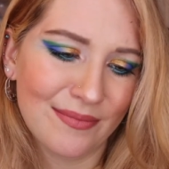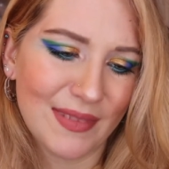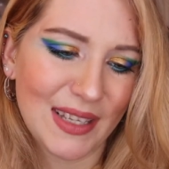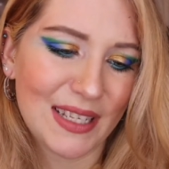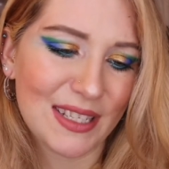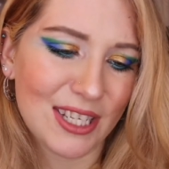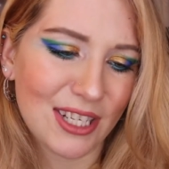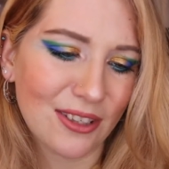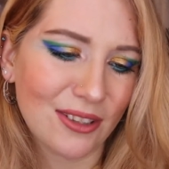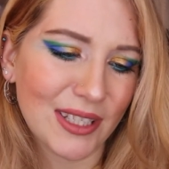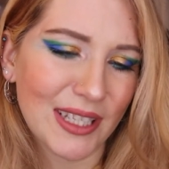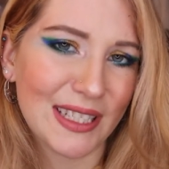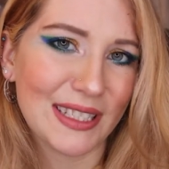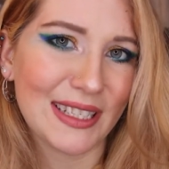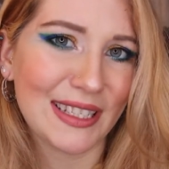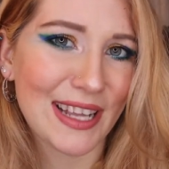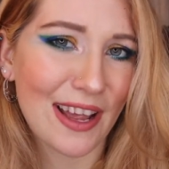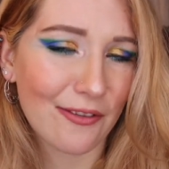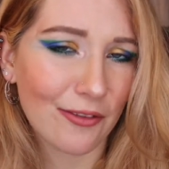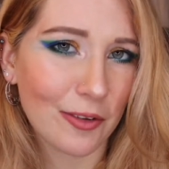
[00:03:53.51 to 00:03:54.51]
until
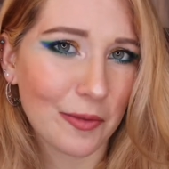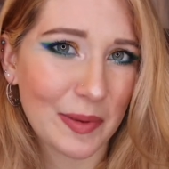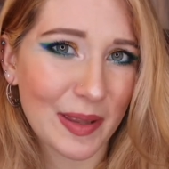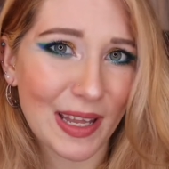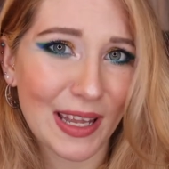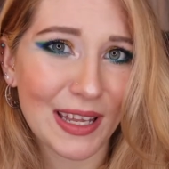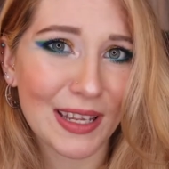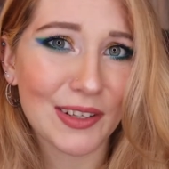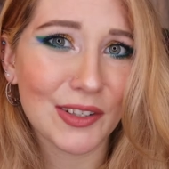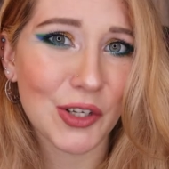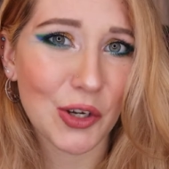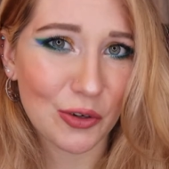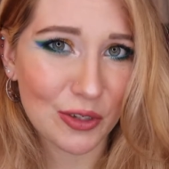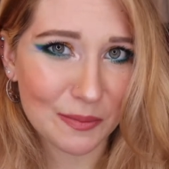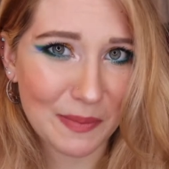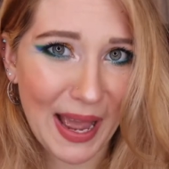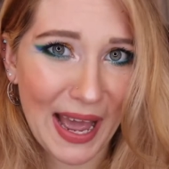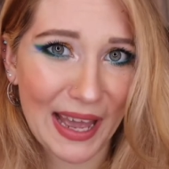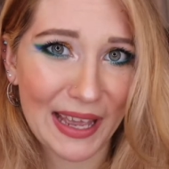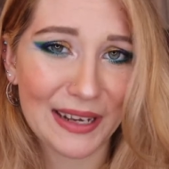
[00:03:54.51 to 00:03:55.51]
it inevitably
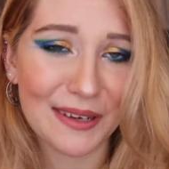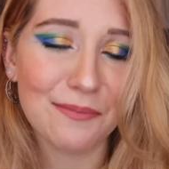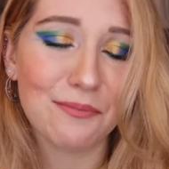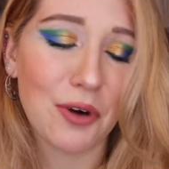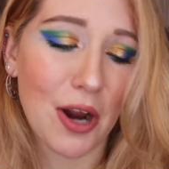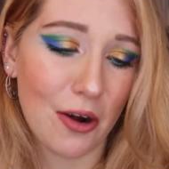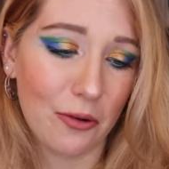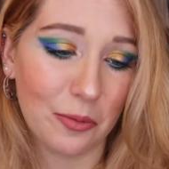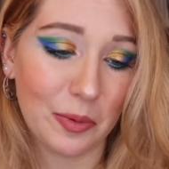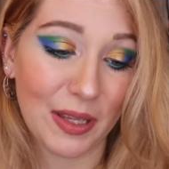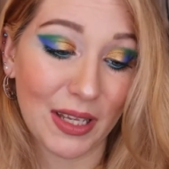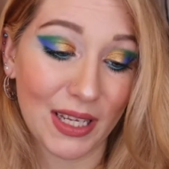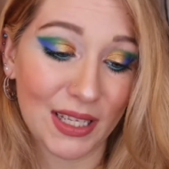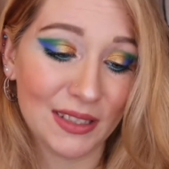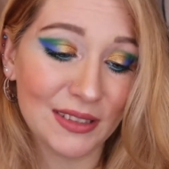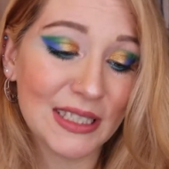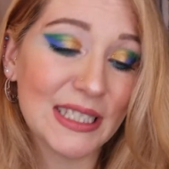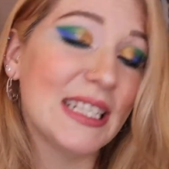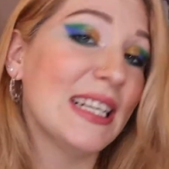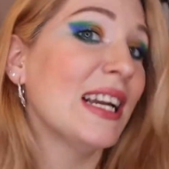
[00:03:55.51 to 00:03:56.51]
goes bad,
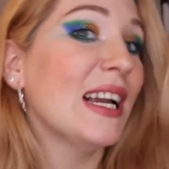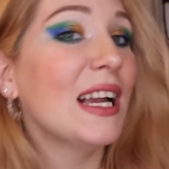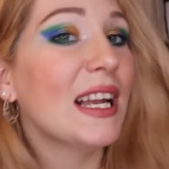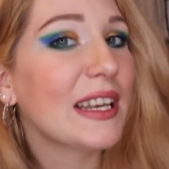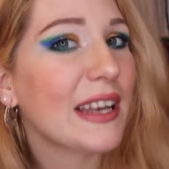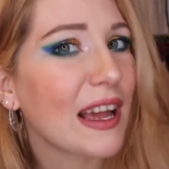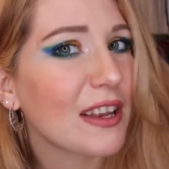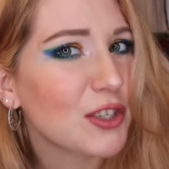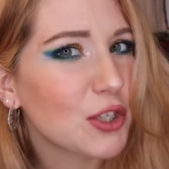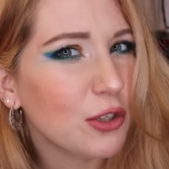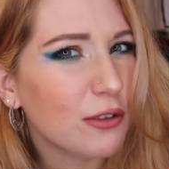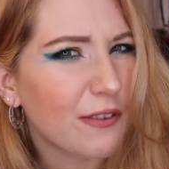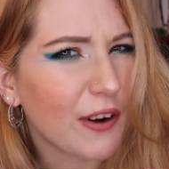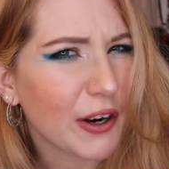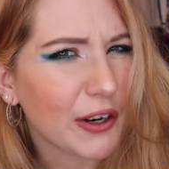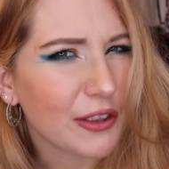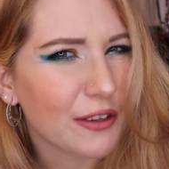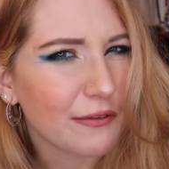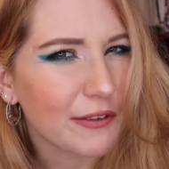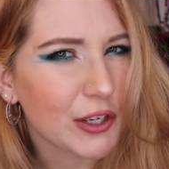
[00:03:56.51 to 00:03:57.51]
probably not too far in the